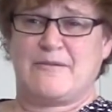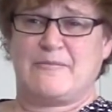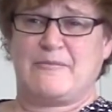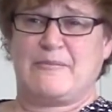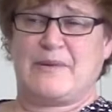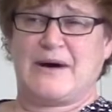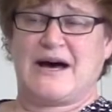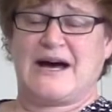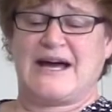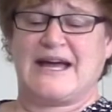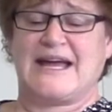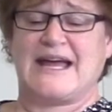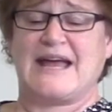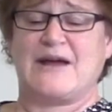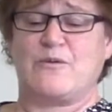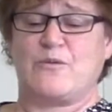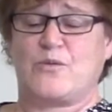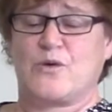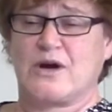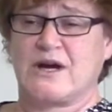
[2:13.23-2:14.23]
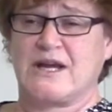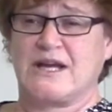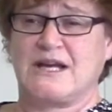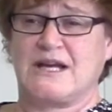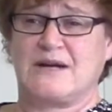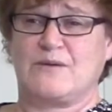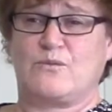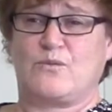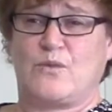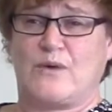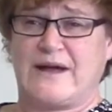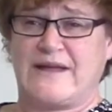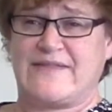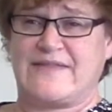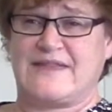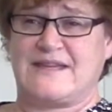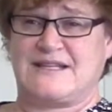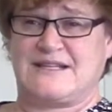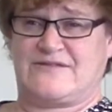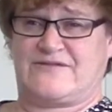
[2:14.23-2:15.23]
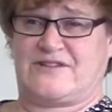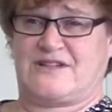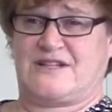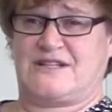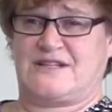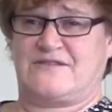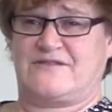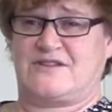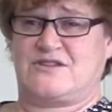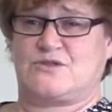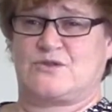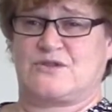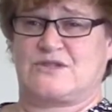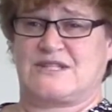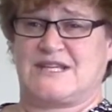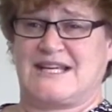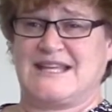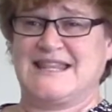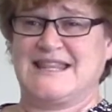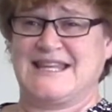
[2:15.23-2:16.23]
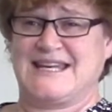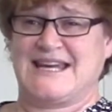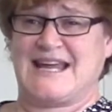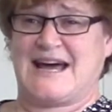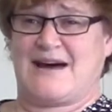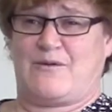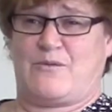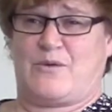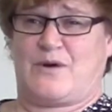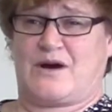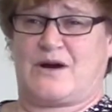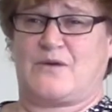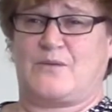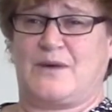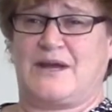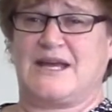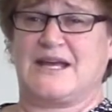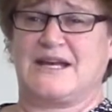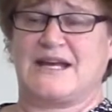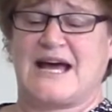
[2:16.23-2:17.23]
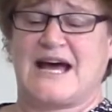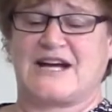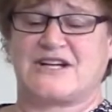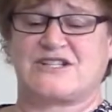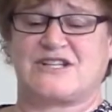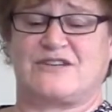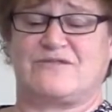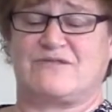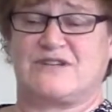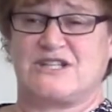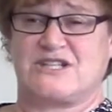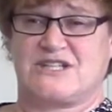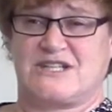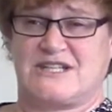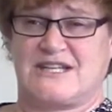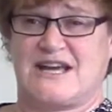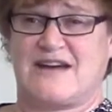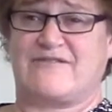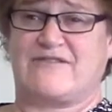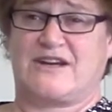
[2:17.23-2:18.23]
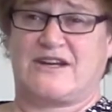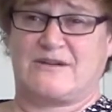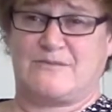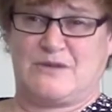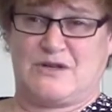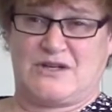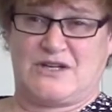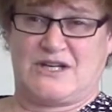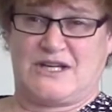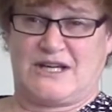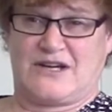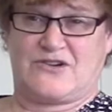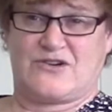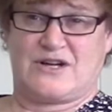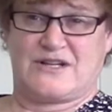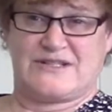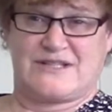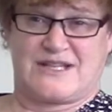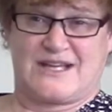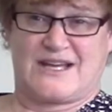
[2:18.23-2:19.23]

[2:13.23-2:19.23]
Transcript: by working with the different individuals in the network, we can actually reach into every community across the